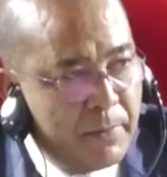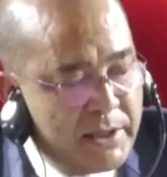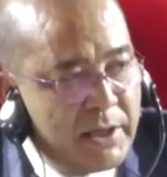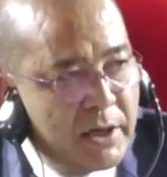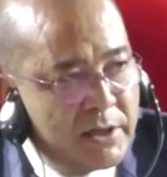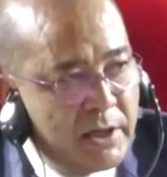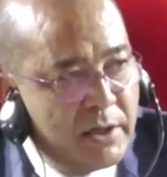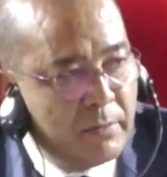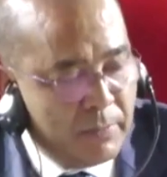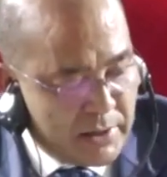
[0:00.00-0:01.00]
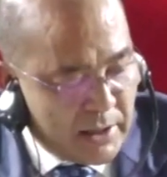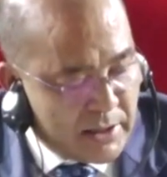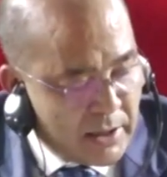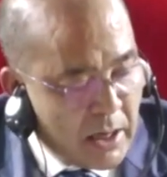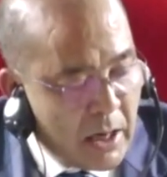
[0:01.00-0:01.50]
please take a seat. Please take a
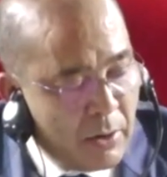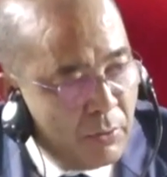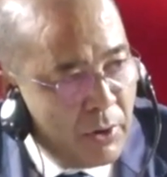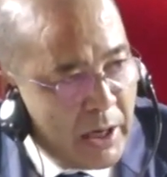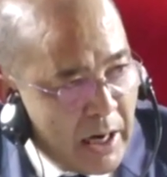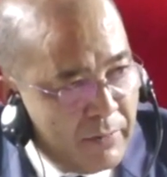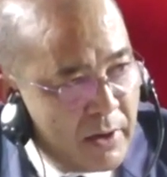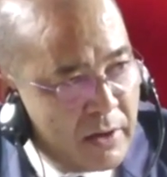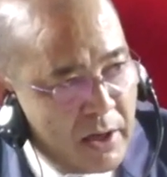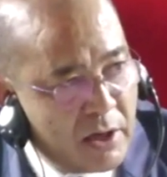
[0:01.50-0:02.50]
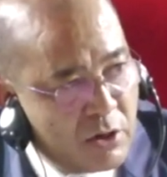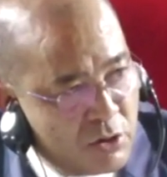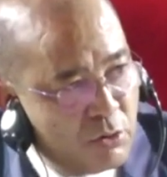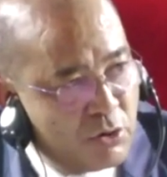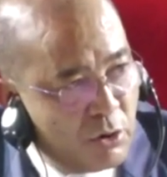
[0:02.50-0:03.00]
seat. We have the thing in the
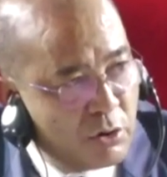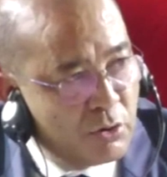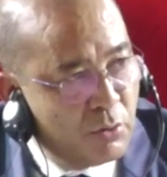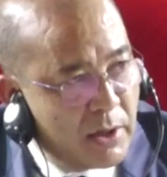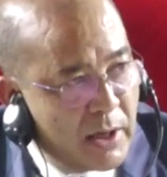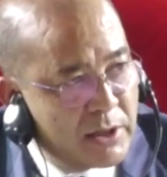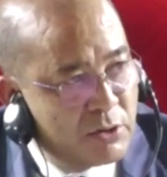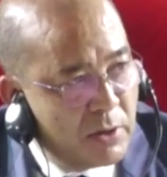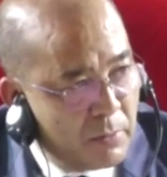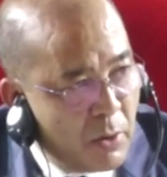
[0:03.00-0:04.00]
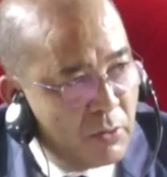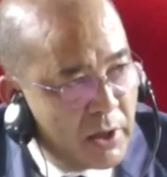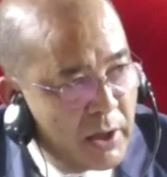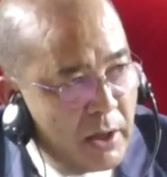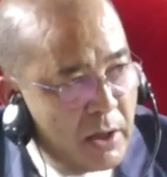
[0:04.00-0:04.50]
resolution also with regards to the
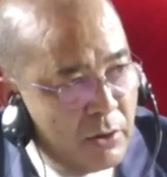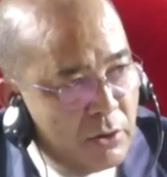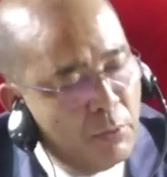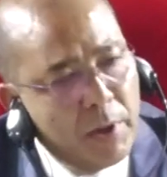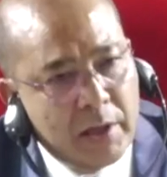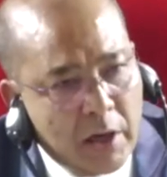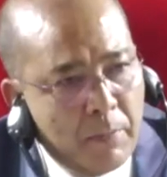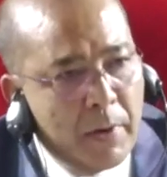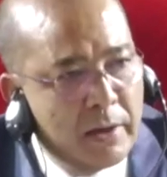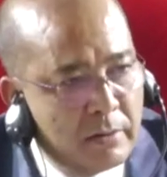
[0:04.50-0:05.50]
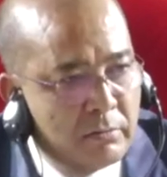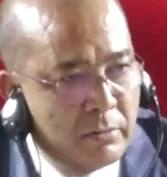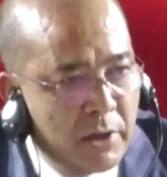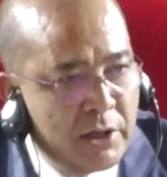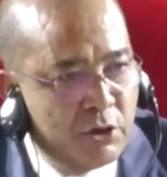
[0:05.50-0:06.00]
boundary. So you may take up and
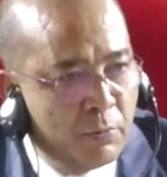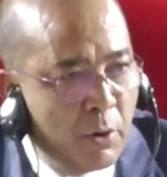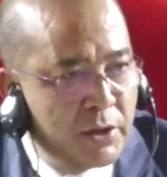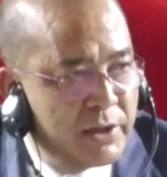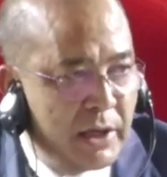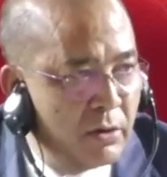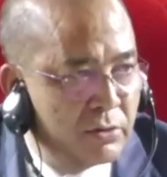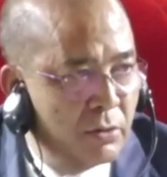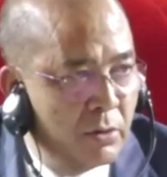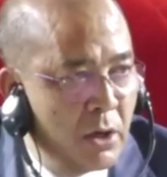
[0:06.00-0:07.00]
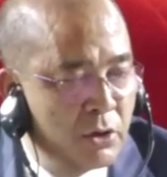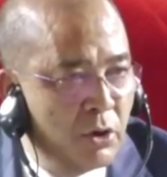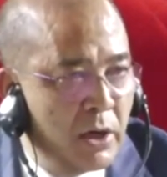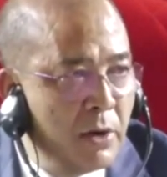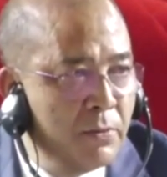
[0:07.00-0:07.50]
raise your points there also. So
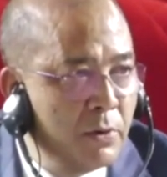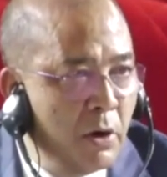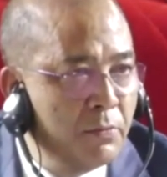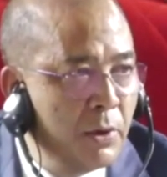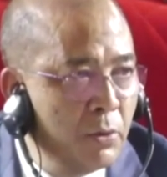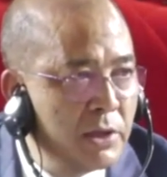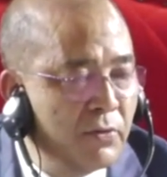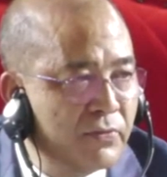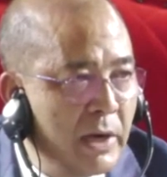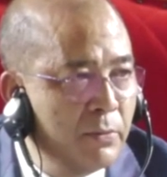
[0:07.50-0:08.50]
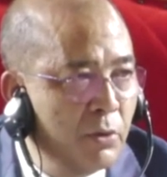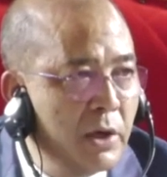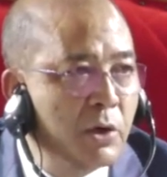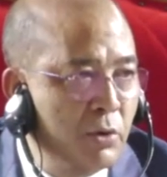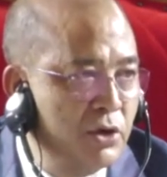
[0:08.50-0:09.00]
let not be a waste of time
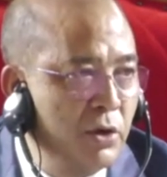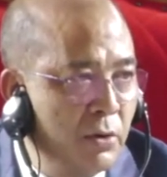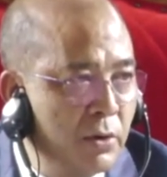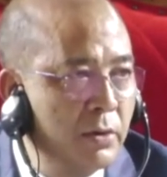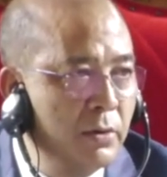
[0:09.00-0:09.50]
during the question hour.